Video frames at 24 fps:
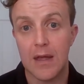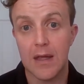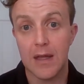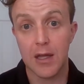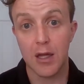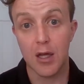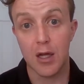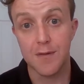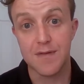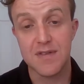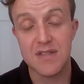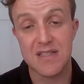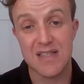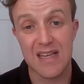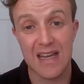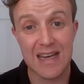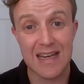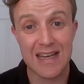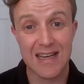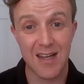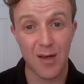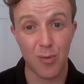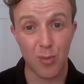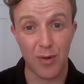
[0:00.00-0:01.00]
You'd have
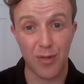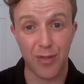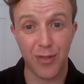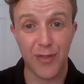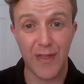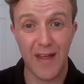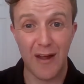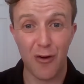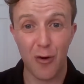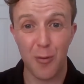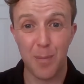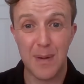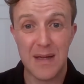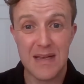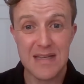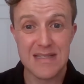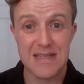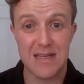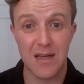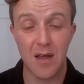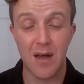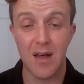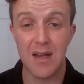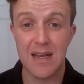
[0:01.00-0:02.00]
seen that with
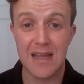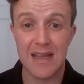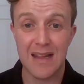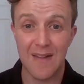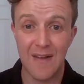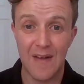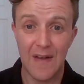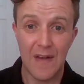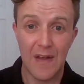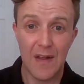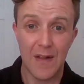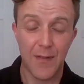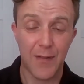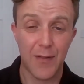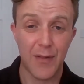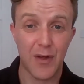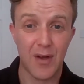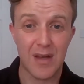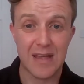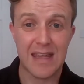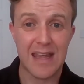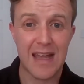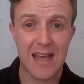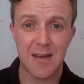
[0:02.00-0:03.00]
therapist learning, that
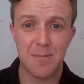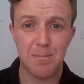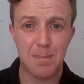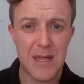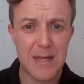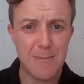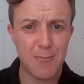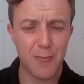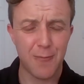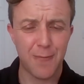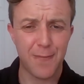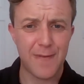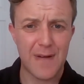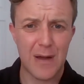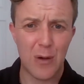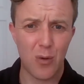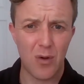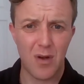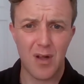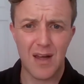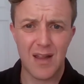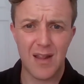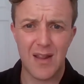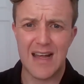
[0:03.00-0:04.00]
again, people
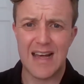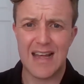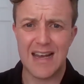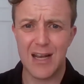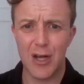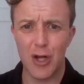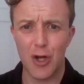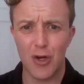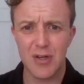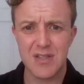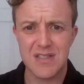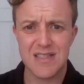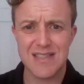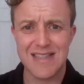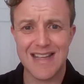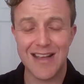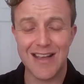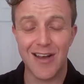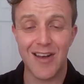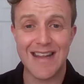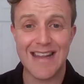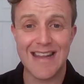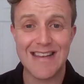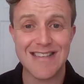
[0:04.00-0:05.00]
felt like that had lost the
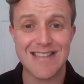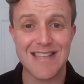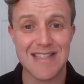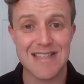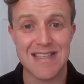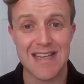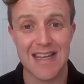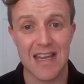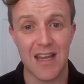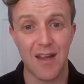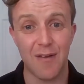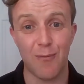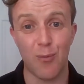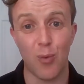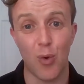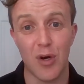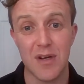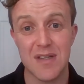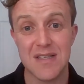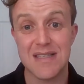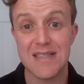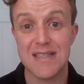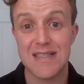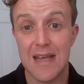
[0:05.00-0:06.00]
identity of
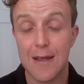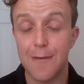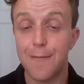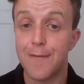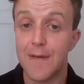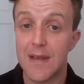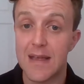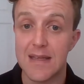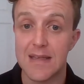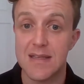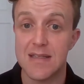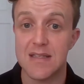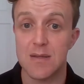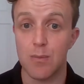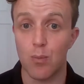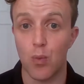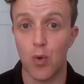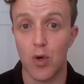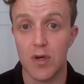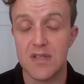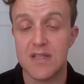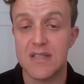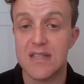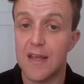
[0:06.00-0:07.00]
what SIF is and
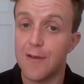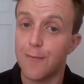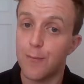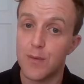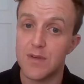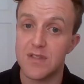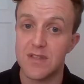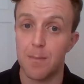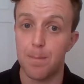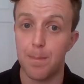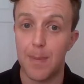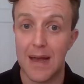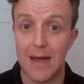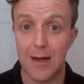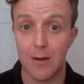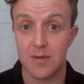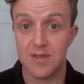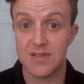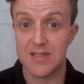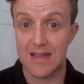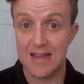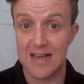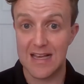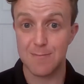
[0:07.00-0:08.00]
what SIF was about.
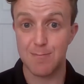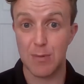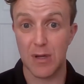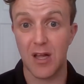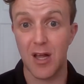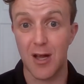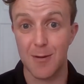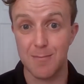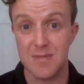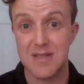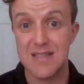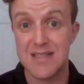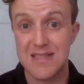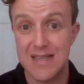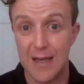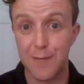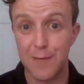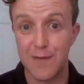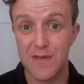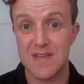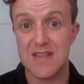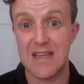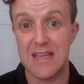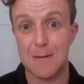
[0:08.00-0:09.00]
So that's become SIF
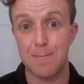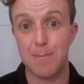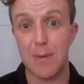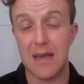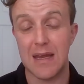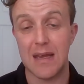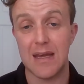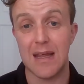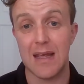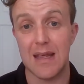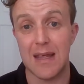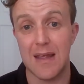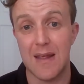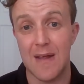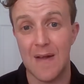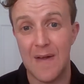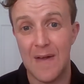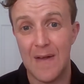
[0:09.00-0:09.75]
CPD.